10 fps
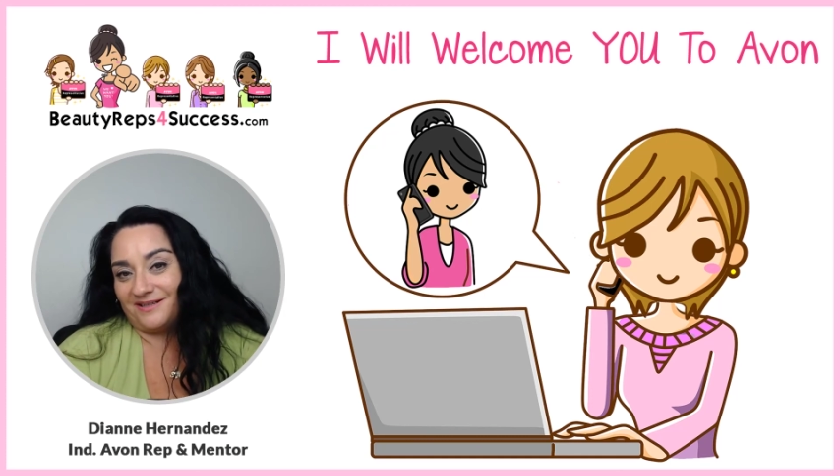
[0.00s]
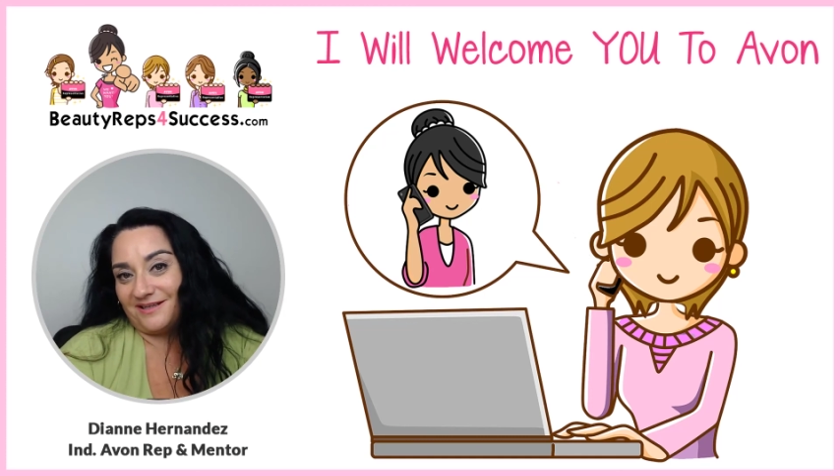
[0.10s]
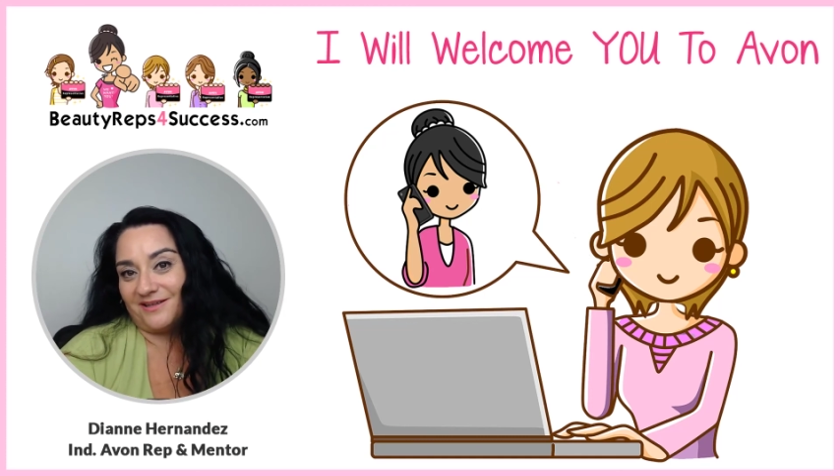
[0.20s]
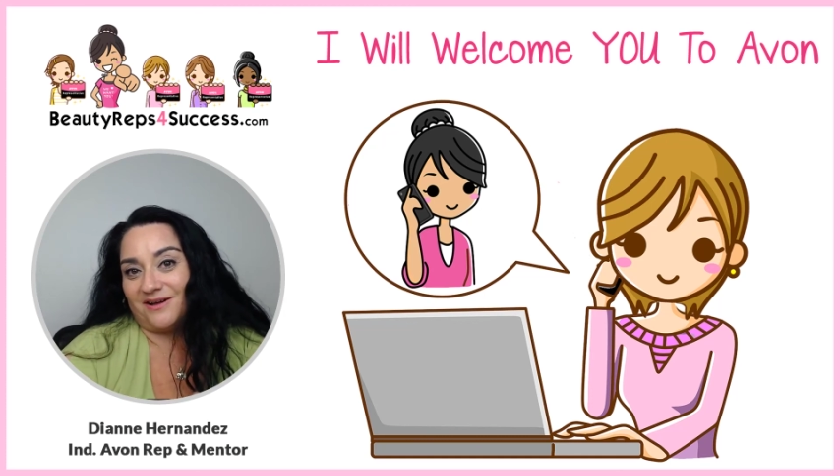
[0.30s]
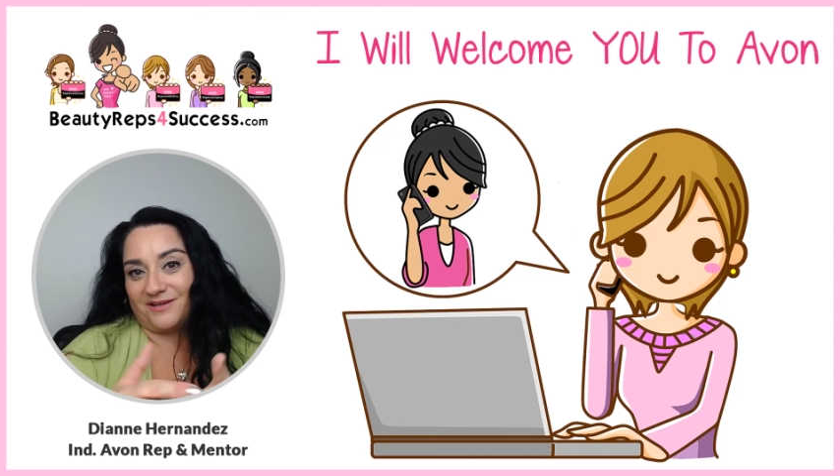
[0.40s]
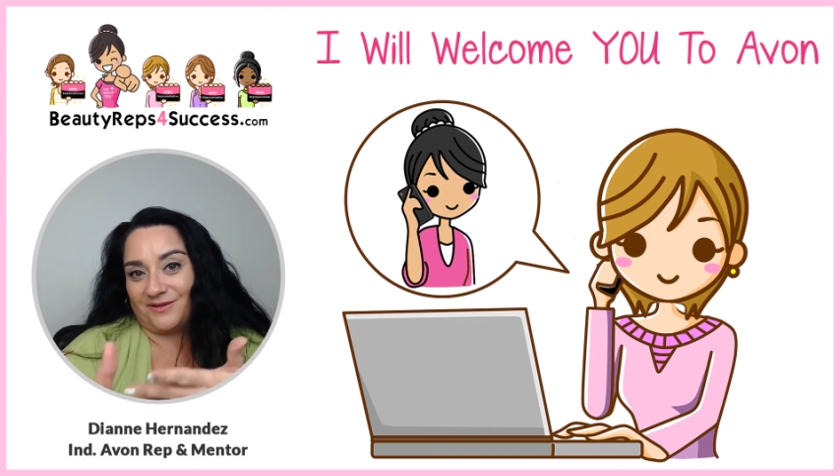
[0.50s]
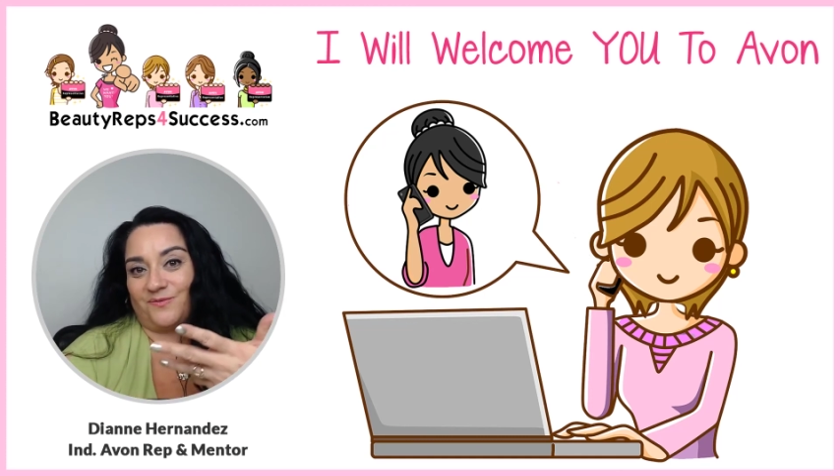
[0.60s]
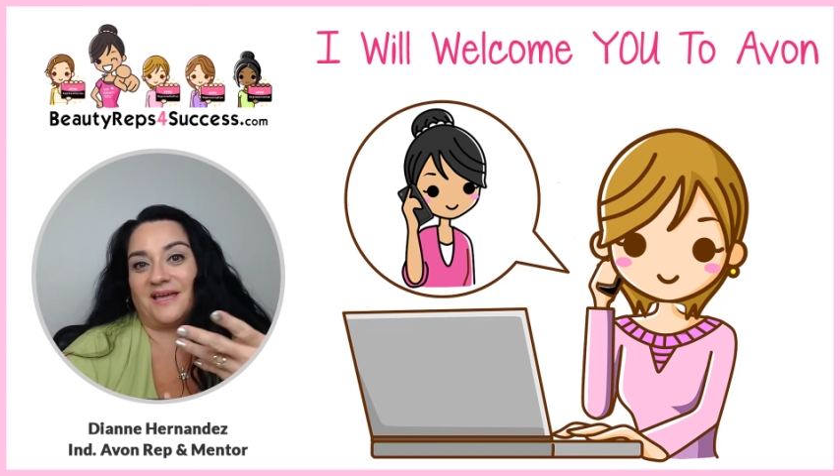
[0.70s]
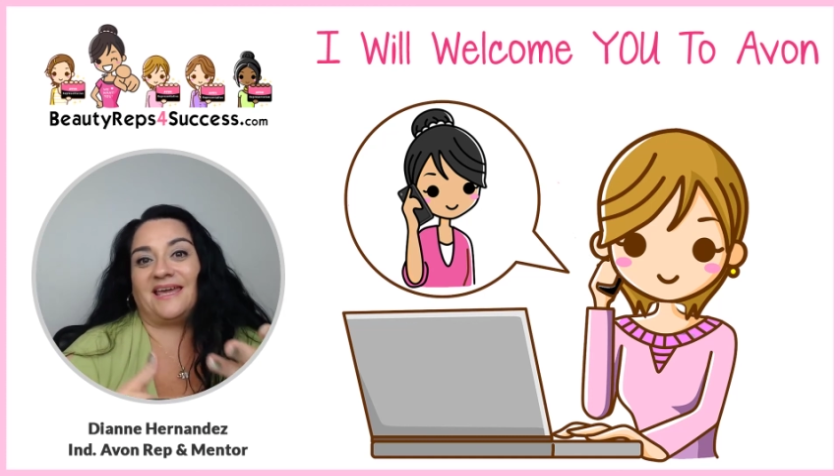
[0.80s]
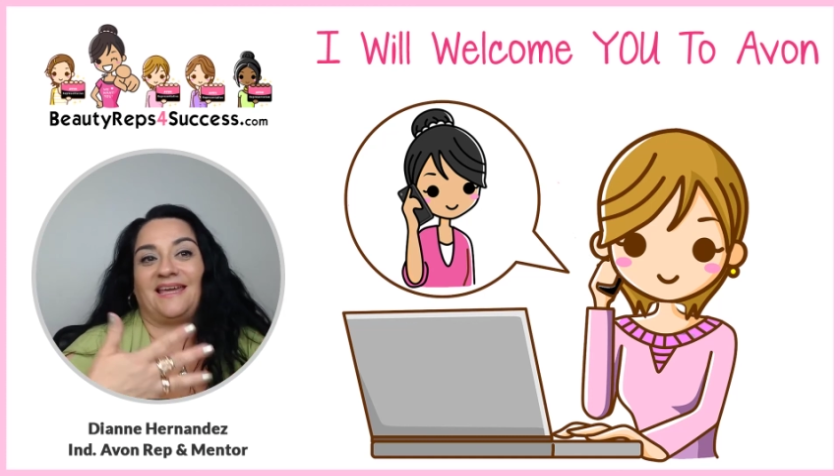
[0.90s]
along the
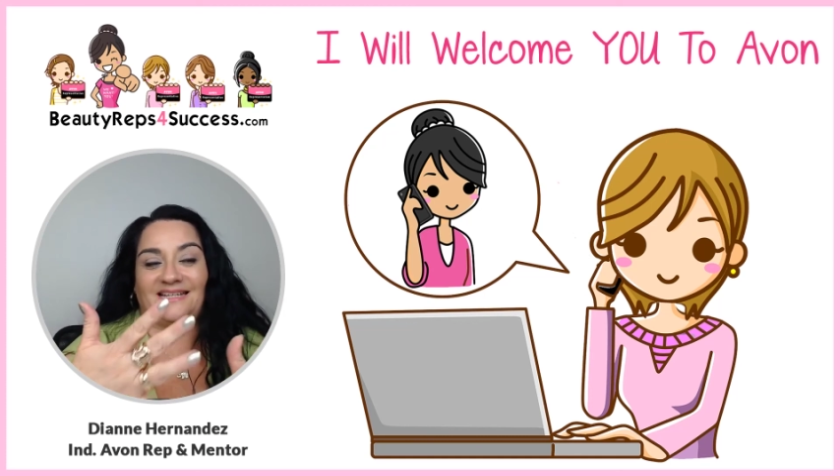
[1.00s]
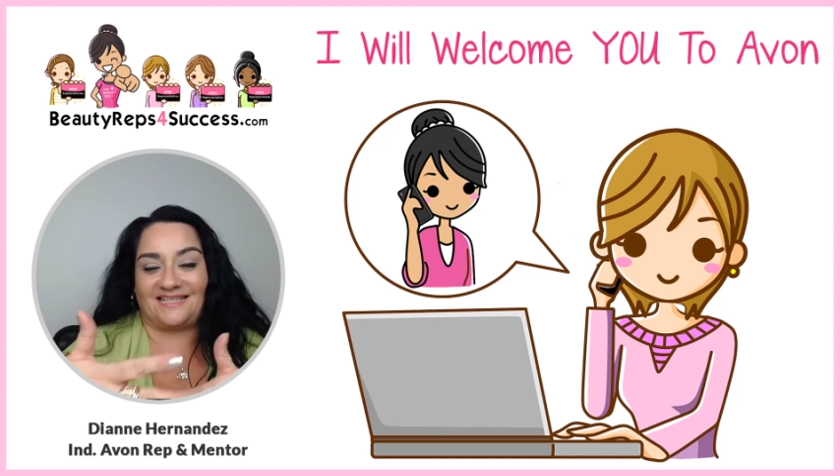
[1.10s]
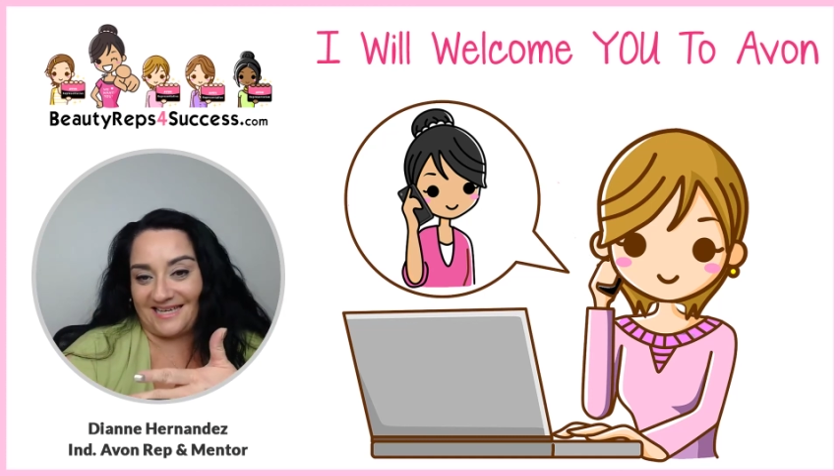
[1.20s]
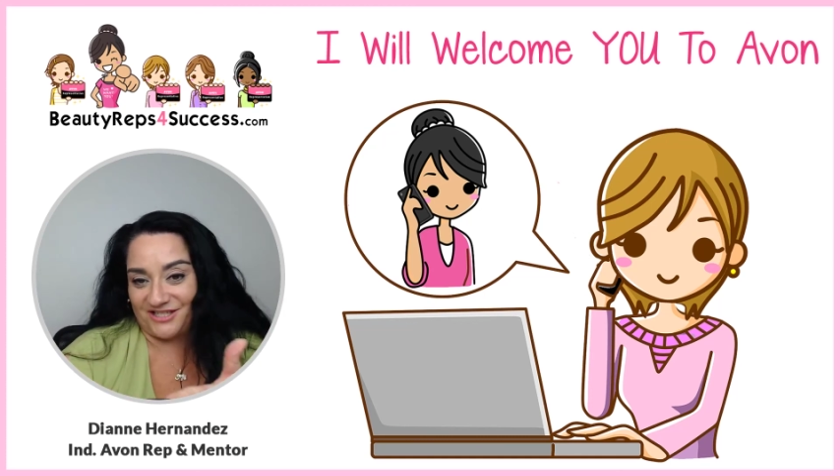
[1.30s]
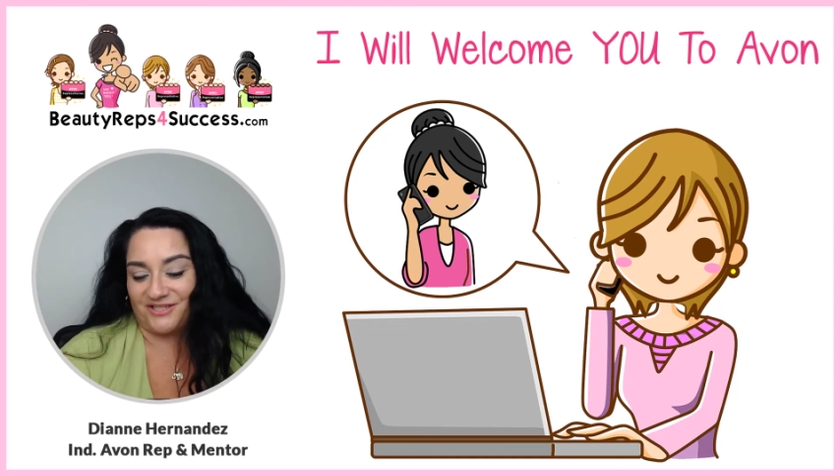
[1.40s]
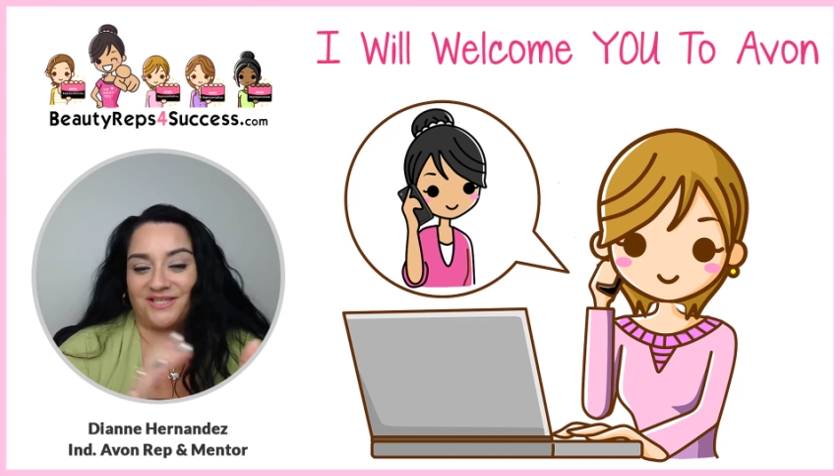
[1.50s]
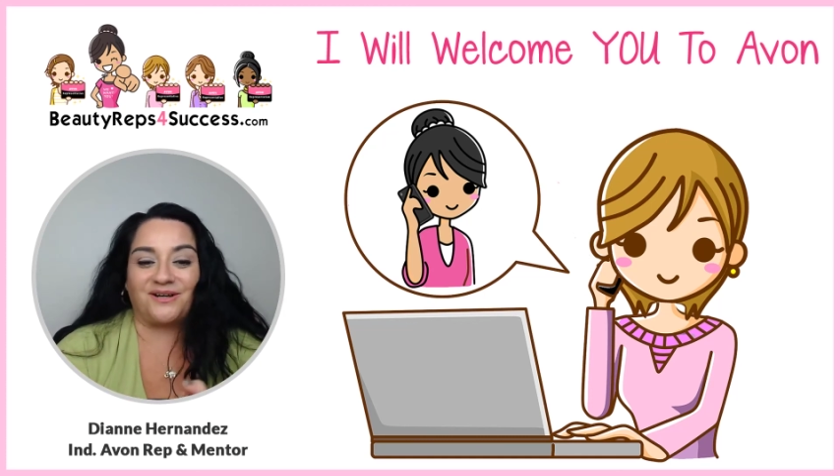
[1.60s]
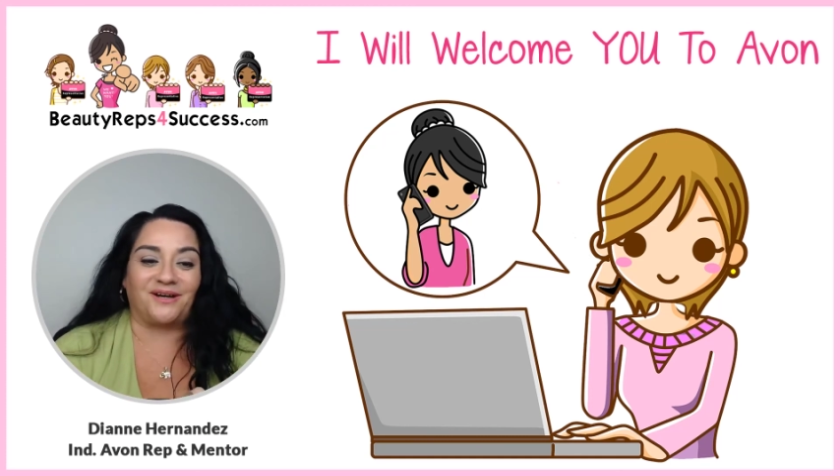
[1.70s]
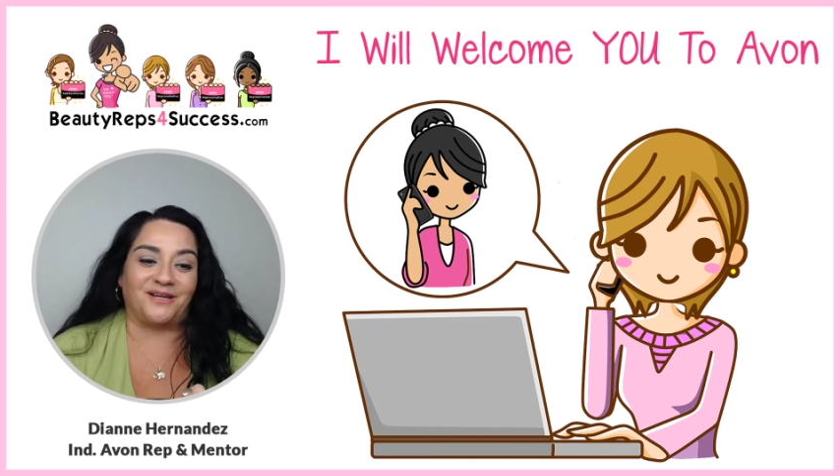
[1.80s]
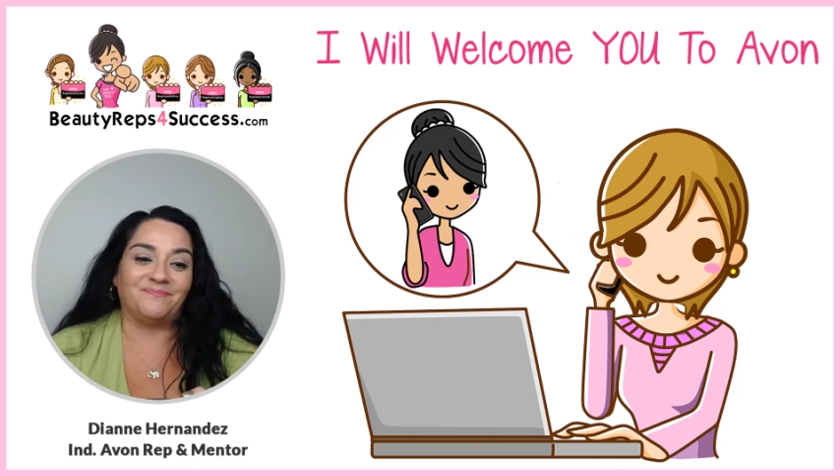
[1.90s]
way and to get you started.